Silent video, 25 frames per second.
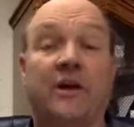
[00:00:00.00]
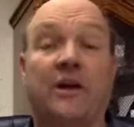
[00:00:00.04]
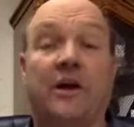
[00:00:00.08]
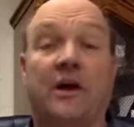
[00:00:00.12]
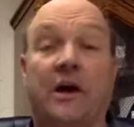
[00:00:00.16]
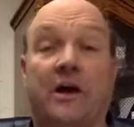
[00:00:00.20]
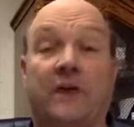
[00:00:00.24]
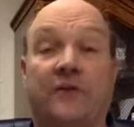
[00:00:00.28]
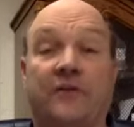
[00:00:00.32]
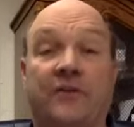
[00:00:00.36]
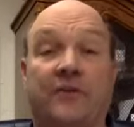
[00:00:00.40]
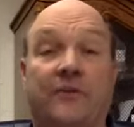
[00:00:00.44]

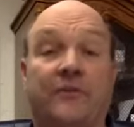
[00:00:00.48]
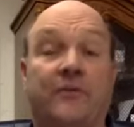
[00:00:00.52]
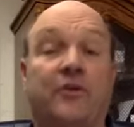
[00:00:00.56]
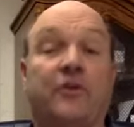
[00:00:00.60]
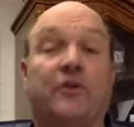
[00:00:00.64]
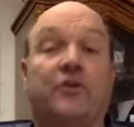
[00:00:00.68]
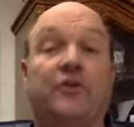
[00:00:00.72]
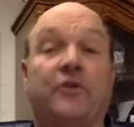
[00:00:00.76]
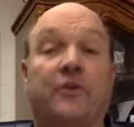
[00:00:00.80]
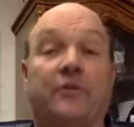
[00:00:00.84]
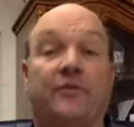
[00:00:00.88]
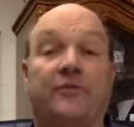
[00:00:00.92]
something you
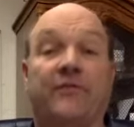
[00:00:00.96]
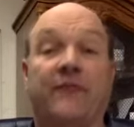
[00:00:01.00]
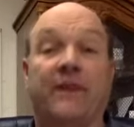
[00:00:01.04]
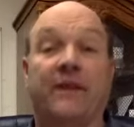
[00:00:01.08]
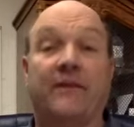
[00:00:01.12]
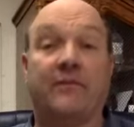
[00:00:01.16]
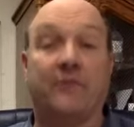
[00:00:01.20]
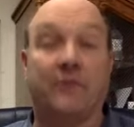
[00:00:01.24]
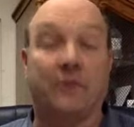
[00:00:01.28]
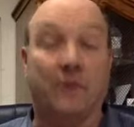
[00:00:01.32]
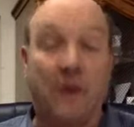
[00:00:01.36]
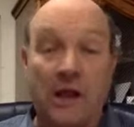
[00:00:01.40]
could do a
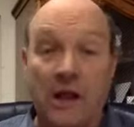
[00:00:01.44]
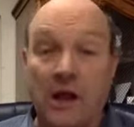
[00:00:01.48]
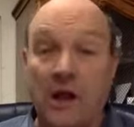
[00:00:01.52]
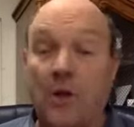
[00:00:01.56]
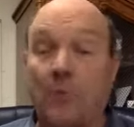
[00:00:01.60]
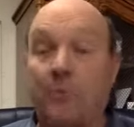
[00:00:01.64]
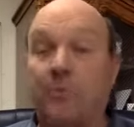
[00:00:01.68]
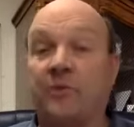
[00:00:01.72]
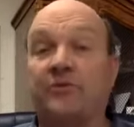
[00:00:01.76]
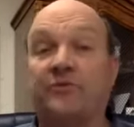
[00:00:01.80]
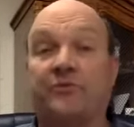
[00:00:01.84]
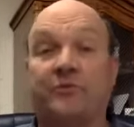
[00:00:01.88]
favor.
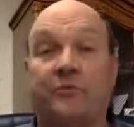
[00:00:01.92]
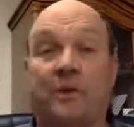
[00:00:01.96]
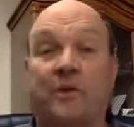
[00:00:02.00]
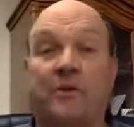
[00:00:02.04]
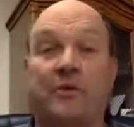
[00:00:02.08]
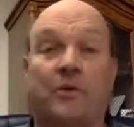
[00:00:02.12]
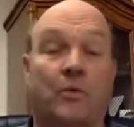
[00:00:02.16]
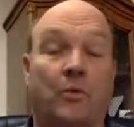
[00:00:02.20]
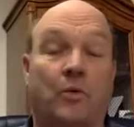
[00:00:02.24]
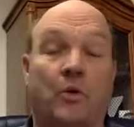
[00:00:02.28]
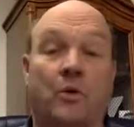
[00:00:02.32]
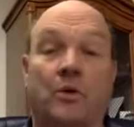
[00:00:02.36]
Help us spread
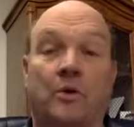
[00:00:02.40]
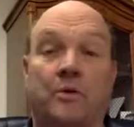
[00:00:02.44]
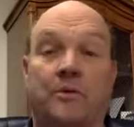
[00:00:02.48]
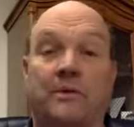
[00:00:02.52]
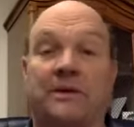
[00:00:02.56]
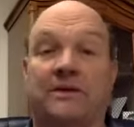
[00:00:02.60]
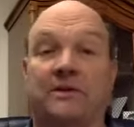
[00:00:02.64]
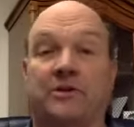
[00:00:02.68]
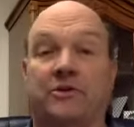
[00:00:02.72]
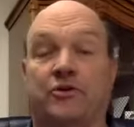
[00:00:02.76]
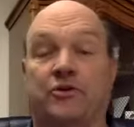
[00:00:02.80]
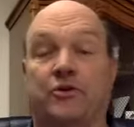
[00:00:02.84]
the word
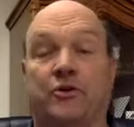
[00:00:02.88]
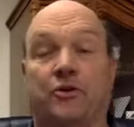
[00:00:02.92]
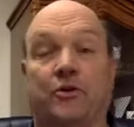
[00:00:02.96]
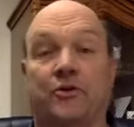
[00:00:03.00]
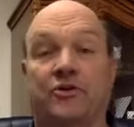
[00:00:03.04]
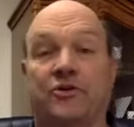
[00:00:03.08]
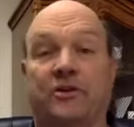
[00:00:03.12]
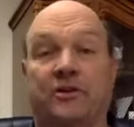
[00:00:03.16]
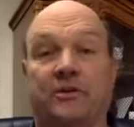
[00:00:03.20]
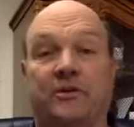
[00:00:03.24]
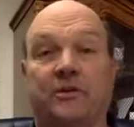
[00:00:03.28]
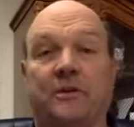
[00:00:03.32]
about the
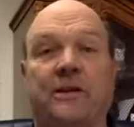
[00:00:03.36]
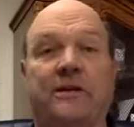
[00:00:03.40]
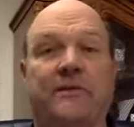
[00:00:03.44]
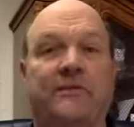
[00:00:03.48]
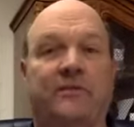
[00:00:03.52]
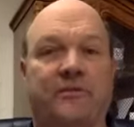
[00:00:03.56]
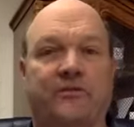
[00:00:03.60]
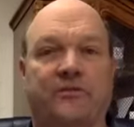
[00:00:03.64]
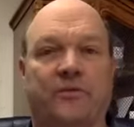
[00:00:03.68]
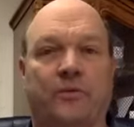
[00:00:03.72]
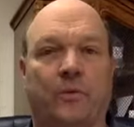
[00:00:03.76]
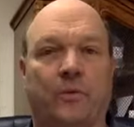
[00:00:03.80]
church and
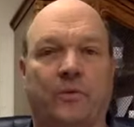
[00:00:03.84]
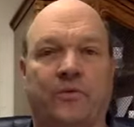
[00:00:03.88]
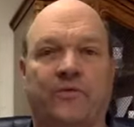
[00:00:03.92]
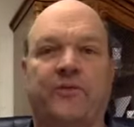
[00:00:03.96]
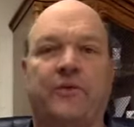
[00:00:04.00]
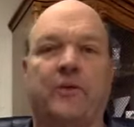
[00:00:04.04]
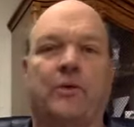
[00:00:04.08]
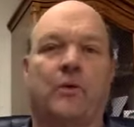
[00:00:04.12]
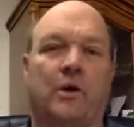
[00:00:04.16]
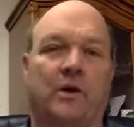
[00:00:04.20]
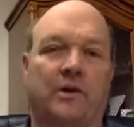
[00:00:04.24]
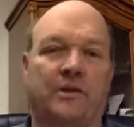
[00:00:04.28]
leave us a
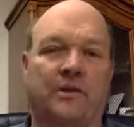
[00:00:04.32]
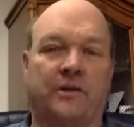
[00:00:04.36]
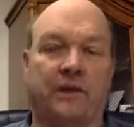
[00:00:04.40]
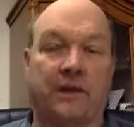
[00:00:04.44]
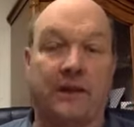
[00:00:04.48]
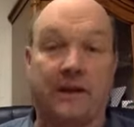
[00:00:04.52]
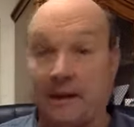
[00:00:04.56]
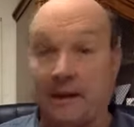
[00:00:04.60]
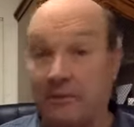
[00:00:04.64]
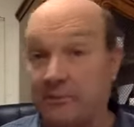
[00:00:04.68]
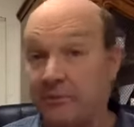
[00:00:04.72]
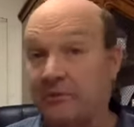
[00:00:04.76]
review on,
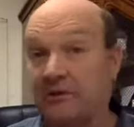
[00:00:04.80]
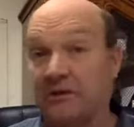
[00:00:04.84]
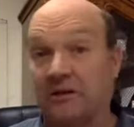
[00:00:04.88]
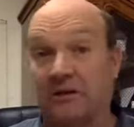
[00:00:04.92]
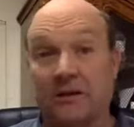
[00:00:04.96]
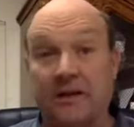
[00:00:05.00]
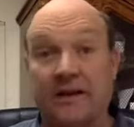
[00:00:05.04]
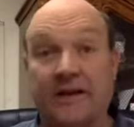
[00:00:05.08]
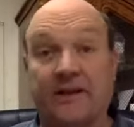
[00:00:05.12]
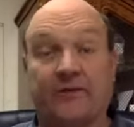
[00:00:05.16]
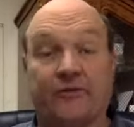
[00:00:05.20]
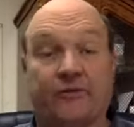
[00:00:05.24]
and I put the
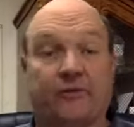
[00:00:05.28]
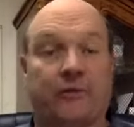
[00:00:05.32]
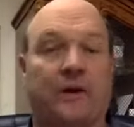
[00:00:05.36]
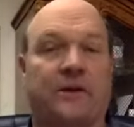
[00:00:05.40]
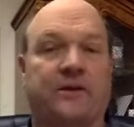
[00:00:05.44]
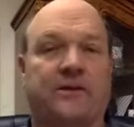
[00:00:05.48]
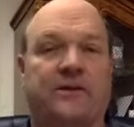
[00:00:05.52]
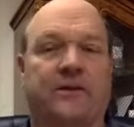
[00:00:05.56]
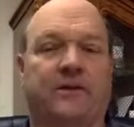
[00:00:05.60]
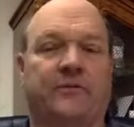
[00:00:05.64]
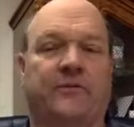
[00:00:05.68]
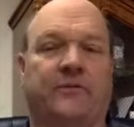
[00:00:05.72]
links
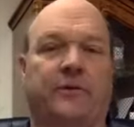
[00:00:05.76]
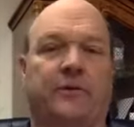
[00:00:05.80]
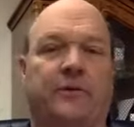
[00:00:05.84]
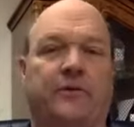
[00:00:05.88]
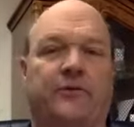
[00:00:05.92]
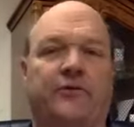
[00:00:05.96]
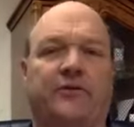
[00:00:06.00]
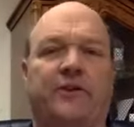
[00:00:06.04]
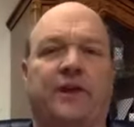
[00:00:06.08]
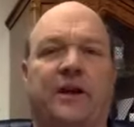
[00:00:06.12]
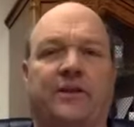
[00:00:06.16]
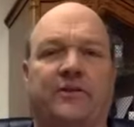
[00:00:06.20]
right there for
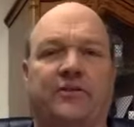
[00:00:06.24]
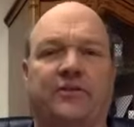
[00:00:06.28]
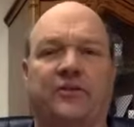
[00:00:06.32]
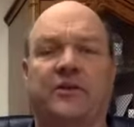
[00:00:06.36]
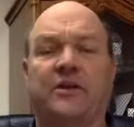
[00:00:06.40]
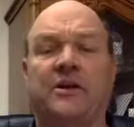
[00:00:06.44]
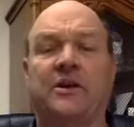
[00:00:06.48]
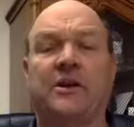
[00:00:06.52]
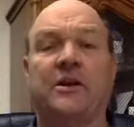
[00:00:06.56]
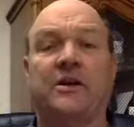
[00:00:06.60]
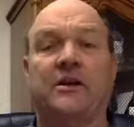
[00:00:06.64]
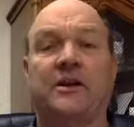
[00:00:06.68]
those sites.
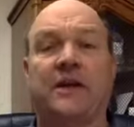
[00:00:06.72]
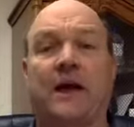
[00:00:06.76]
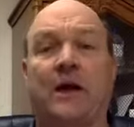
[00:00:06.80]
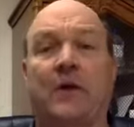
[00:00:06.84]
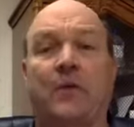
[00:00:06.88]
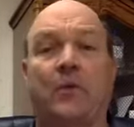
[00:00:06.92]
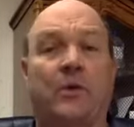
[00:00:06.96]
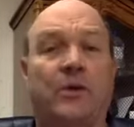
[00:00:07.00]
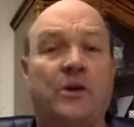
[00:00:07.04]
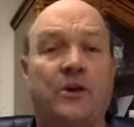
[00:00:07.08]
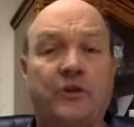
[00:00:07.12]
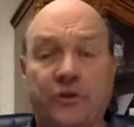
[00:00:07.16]
Now,
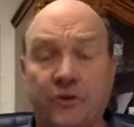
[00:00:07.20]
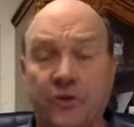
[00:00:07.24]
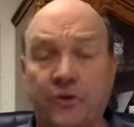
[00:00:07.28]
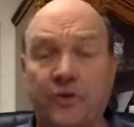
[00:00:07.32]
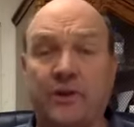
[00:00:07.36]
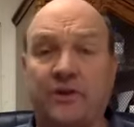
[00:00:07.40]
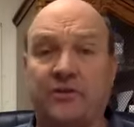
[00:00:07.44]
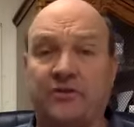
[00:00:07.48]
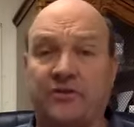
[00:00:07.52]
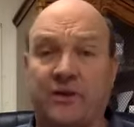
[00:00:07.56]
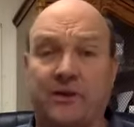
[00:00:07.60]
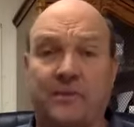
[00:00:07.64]
when you do
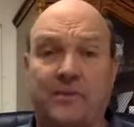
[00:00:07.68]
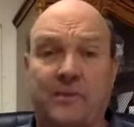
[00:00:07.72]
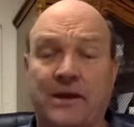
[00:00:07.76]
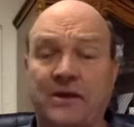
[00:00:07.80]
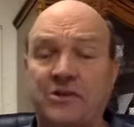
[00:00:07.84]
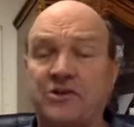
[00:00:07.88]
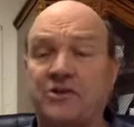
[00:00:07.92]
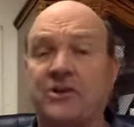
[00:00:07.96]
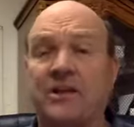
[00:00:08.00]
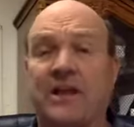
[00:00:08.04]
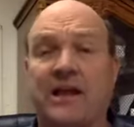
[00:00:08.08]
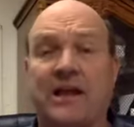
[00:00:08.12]
this, and I
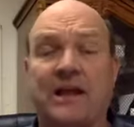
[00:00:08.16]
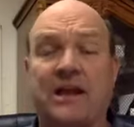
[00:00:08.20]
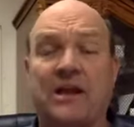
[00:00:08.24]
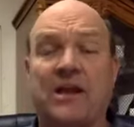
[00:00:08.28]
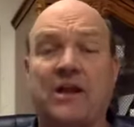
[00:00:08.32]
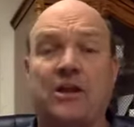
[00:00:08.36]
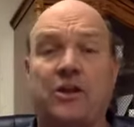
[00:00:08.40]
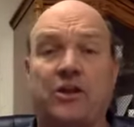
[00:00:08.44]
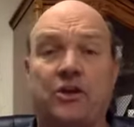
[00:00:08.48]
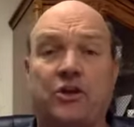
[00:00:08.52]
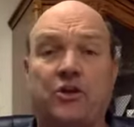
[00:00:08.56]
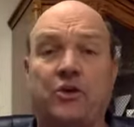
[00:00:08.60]
mentioned that,
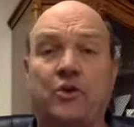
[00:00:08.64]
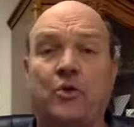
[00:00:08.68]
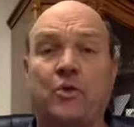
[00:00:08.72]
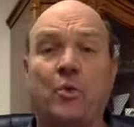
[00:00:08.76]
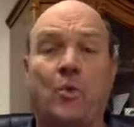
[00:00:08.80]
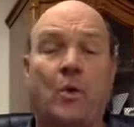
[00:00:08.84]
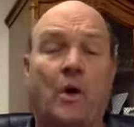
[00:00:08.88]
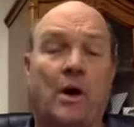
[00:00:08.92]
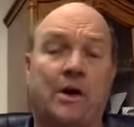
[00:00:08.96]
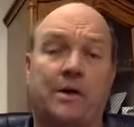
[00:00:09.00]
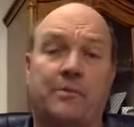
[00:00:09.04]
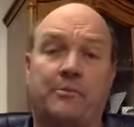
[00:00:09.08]
you
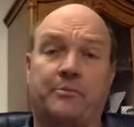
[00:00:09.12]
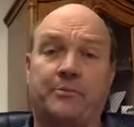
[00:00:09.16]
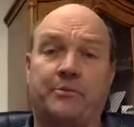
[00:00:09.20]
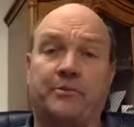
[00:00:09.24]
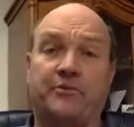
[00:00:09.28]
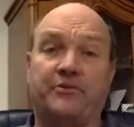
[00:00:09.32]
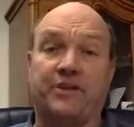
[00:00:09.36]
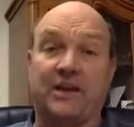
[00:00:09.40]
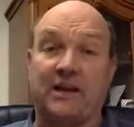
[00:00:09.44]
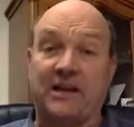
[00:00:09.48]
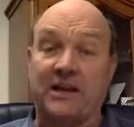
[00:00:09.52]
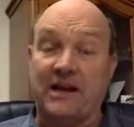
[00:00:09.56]
want to
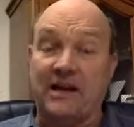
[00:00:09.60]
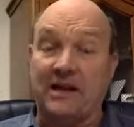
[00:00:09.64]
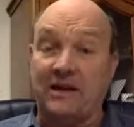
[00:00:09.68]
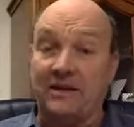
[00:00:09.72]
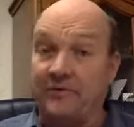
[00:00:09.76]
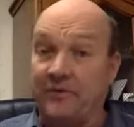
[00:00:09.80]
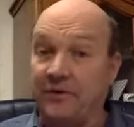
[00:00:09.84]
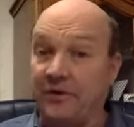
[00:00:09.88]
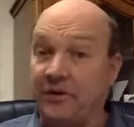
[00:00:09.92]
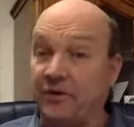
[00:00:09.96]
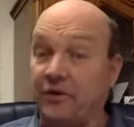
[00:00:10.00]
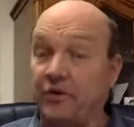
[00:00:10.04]
send out,
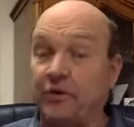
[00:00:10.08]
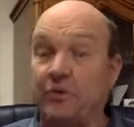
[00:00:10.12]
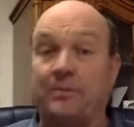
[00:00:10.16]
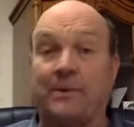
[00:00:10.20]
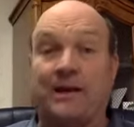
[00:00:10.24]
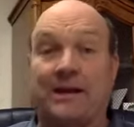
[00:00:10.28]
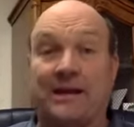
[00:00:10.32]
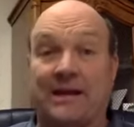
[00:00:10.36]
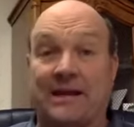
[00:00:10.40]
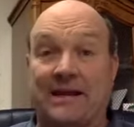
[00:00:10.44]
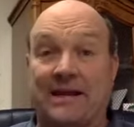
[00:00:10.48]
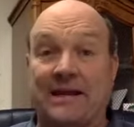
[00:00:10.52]
if you can do it
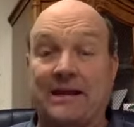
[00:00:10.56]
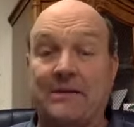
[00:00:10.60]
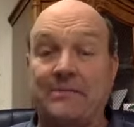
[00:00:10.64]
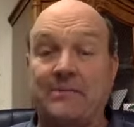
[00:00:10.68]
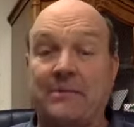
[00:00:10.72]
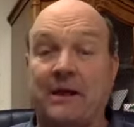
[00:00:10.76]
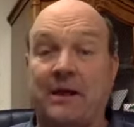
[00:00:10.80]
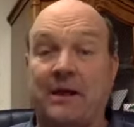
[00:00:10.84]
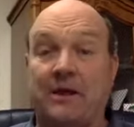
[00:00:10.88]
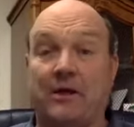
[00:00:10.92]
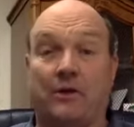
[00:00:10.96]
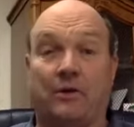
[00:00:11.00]
by the
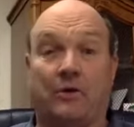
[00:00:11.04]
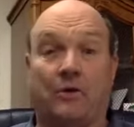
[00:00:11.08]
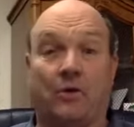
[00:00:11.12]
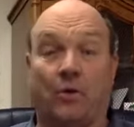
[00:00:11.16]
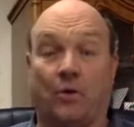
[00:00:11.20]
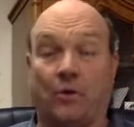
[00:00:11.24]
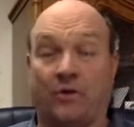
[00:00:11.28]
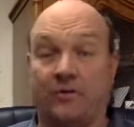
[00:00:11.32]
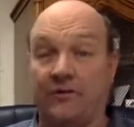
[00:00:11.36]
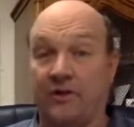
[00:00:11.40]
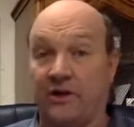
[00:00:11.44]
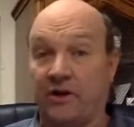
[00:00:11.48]
email
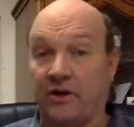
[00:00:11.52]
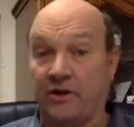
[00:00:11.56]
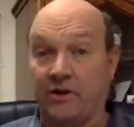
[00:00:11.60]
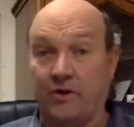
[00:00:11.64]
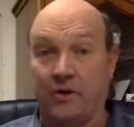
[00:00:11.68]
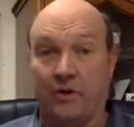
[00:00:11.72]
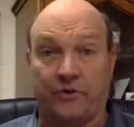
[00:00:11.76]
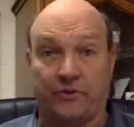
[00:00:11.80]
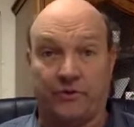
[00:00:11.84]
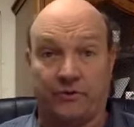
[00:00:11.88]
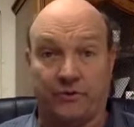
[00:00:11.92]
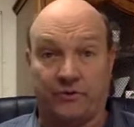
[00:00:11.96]
or if you can
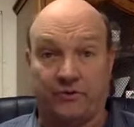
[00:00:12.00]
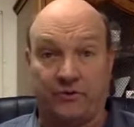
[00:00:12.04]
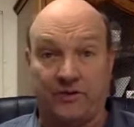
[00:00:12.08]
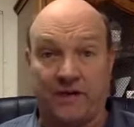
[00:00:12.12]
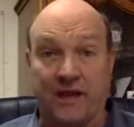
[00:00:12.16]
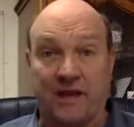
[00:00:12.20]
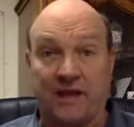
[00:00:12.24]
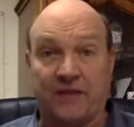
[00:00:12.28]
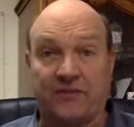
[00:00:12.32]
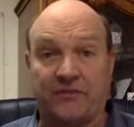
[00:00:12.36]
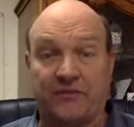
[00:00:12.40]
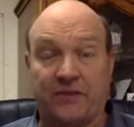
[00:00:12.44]
do it through
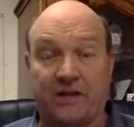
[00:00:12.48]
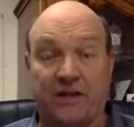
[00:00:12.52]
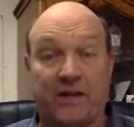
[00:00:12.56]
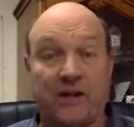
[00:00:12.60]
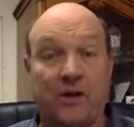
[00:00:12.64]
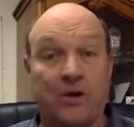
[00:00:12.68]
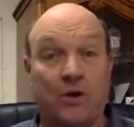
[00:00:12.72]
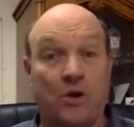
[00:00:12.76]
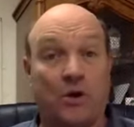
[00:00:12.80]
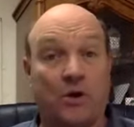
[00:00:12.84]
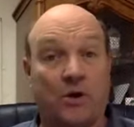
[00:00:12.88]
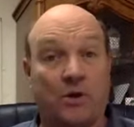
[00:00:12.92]
texting, you can